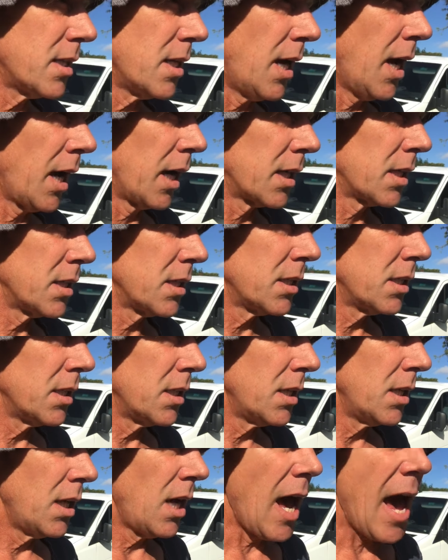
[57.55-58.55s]
Act,
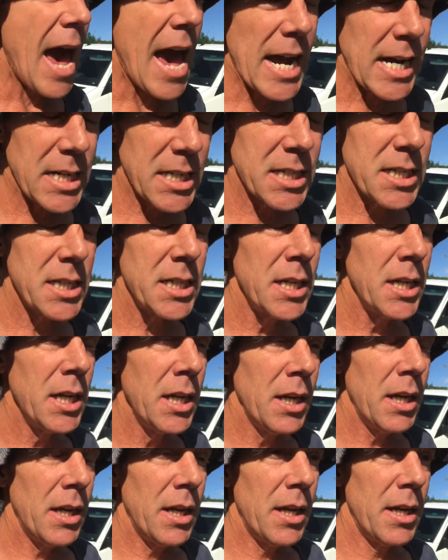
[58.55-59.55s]
Act
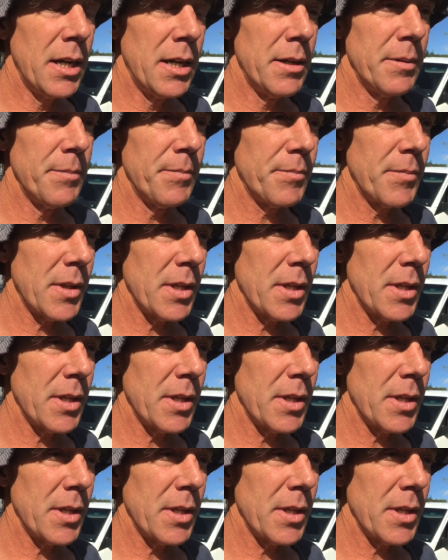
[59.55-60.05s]
um,